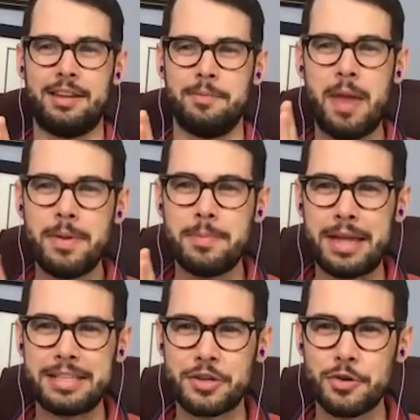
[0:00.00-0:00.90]
maybe
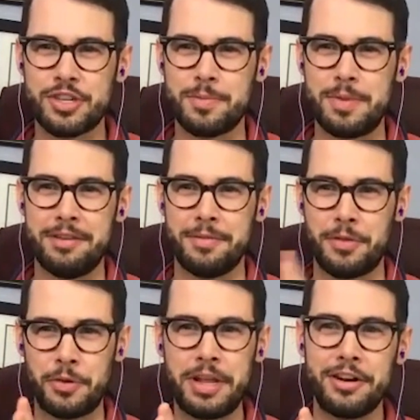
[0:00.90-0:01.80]
med school should be
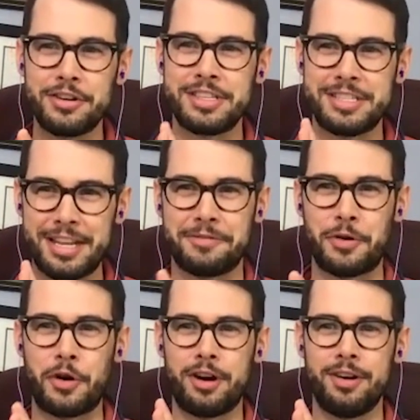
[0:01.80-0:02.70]
3 years instead of
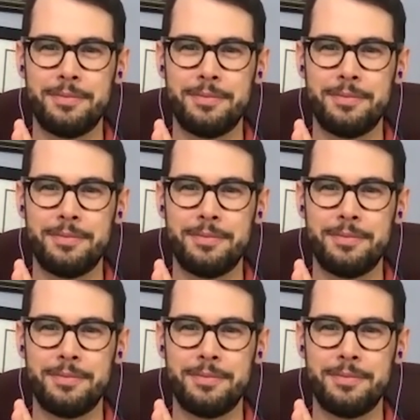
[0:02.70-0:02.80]
4,